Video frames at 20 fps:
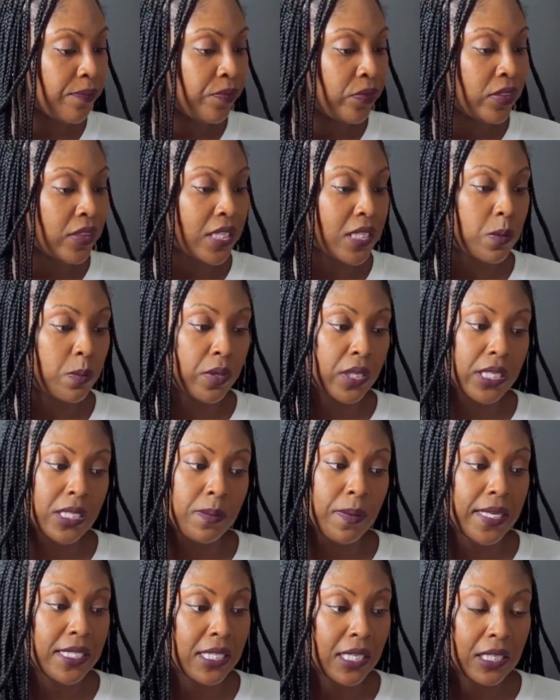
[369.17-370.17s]
this book is
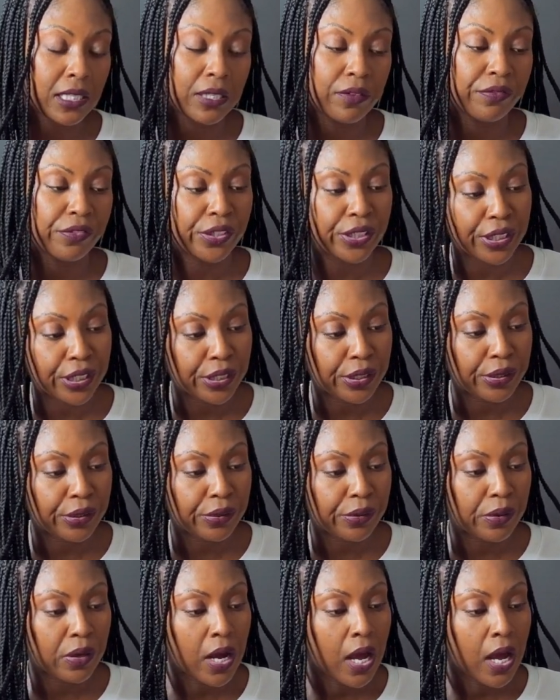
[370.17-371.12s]
basically for you.